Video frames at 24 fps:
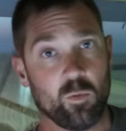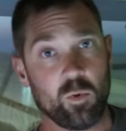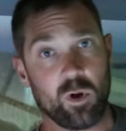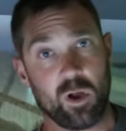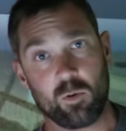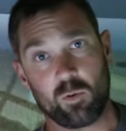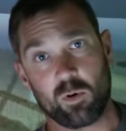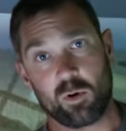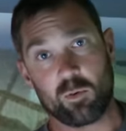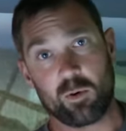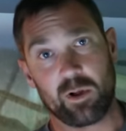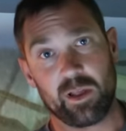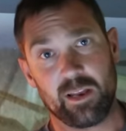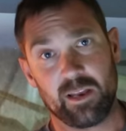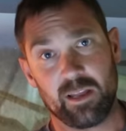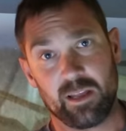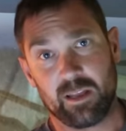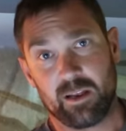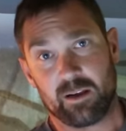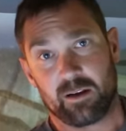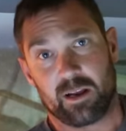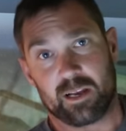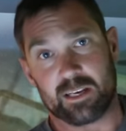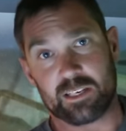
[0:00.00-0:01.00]
While we're
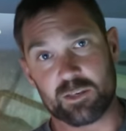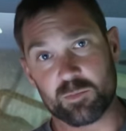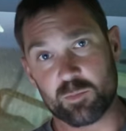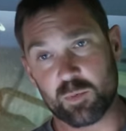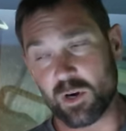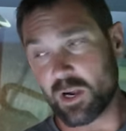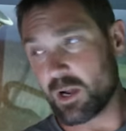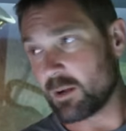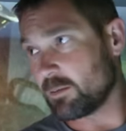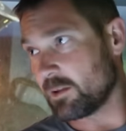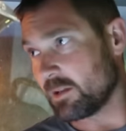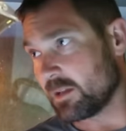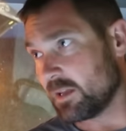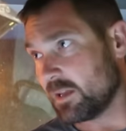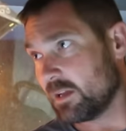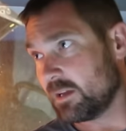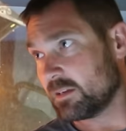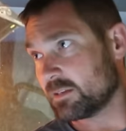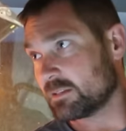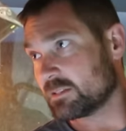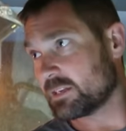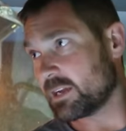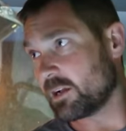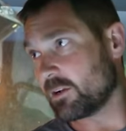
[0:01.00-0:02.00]
waiting here, I should probably
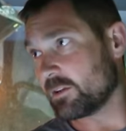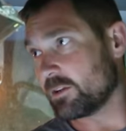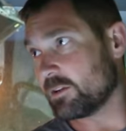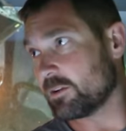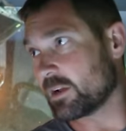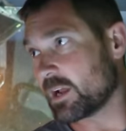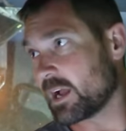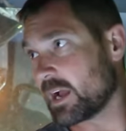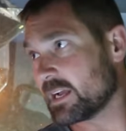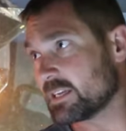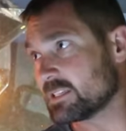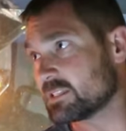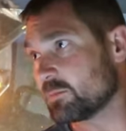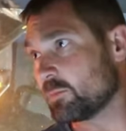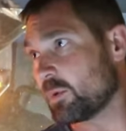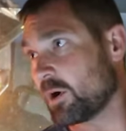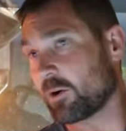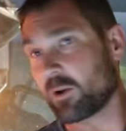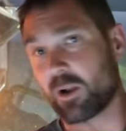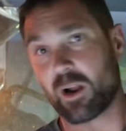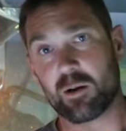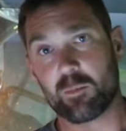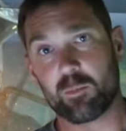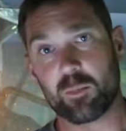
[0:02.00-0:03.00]
tell you guys
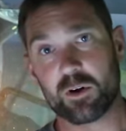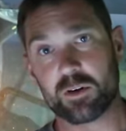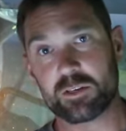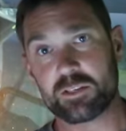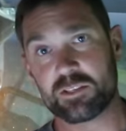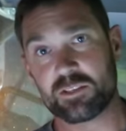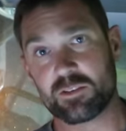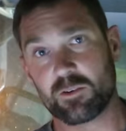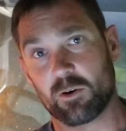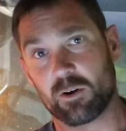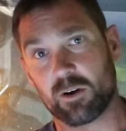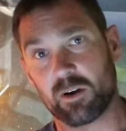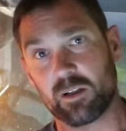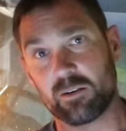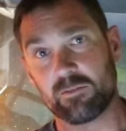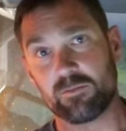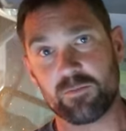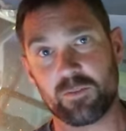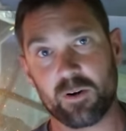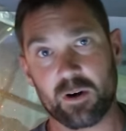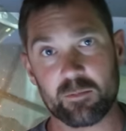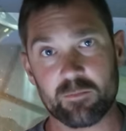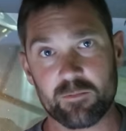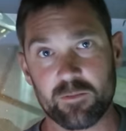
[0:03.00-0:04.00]
about our merch store
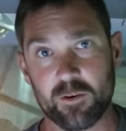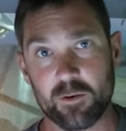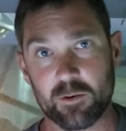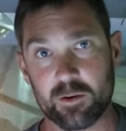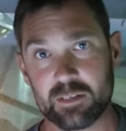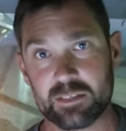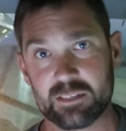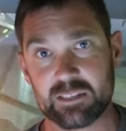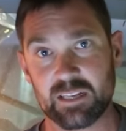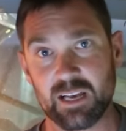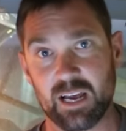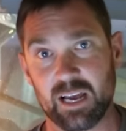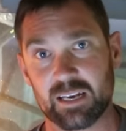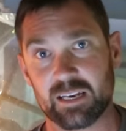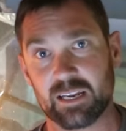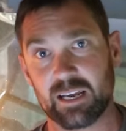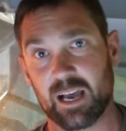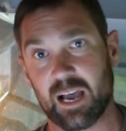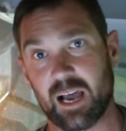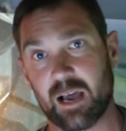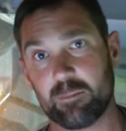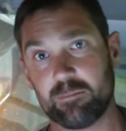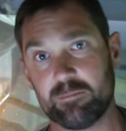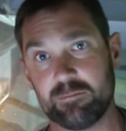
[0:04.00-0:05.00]
at farm focus dot
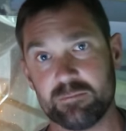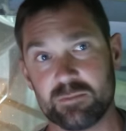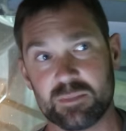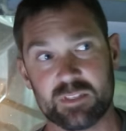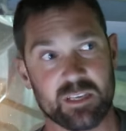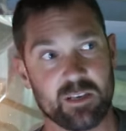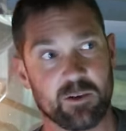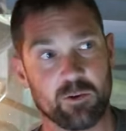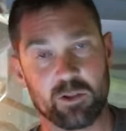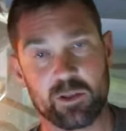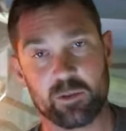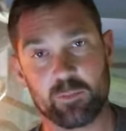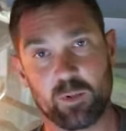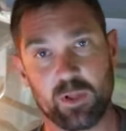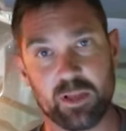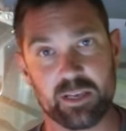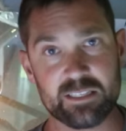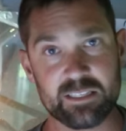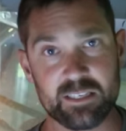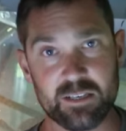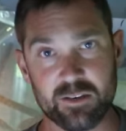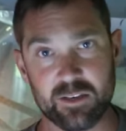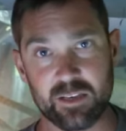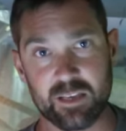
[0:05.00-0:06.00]
com. It's the only
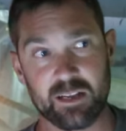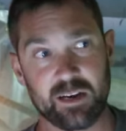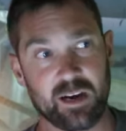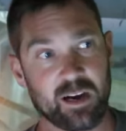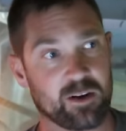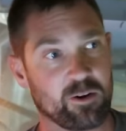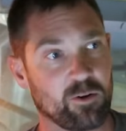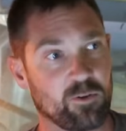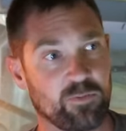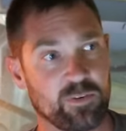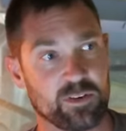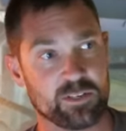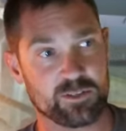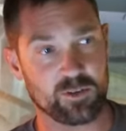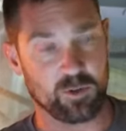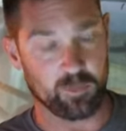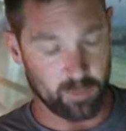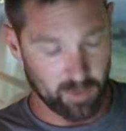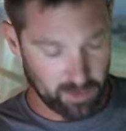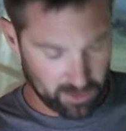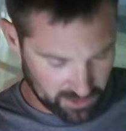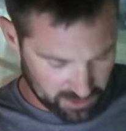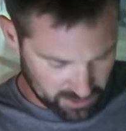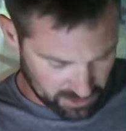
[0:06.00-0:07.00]
place you can get our
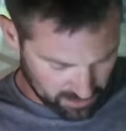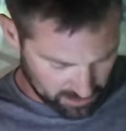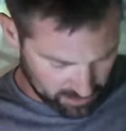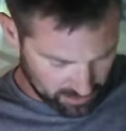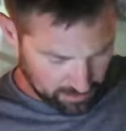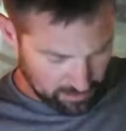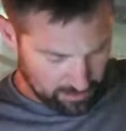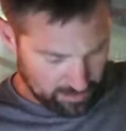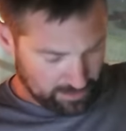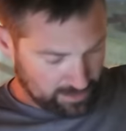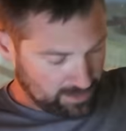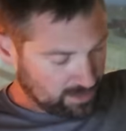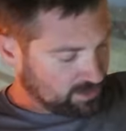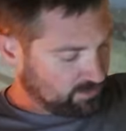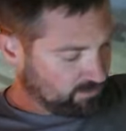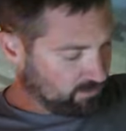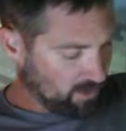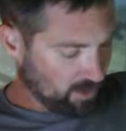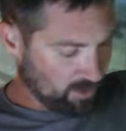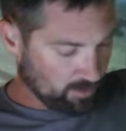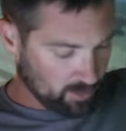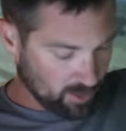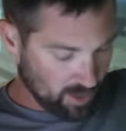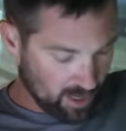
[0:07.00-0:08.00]
official merch, including this
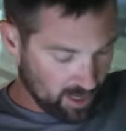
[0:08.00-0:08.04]
Farm